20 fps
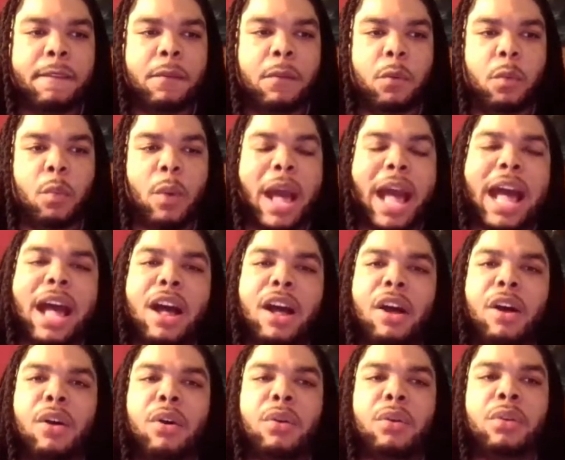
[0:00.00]

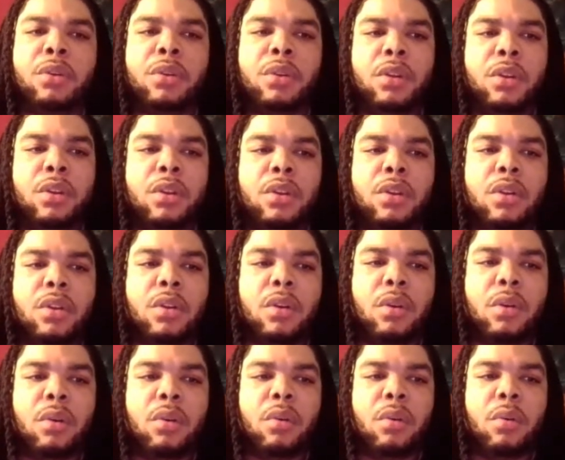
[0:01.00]
while
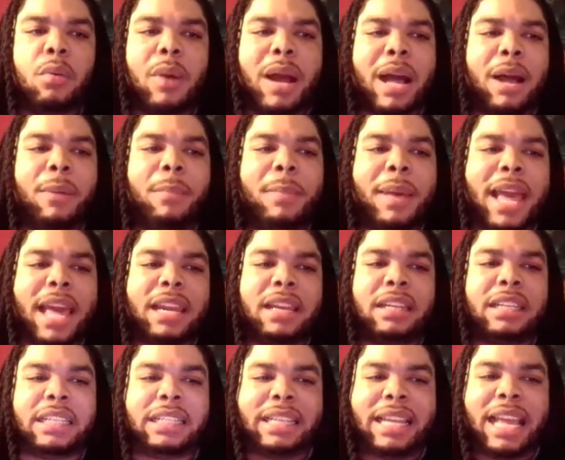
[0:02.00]

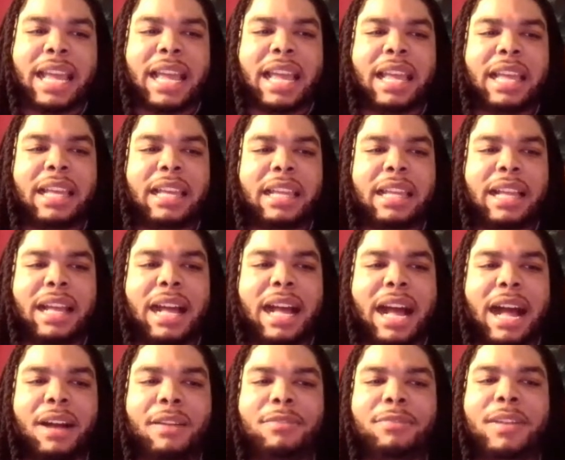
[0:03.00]
battling that,
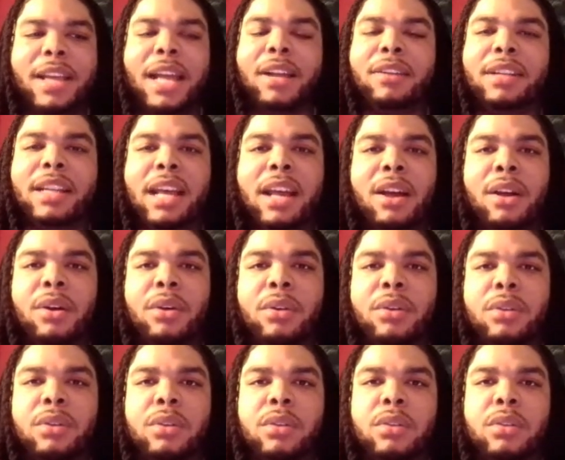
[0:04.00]
I found out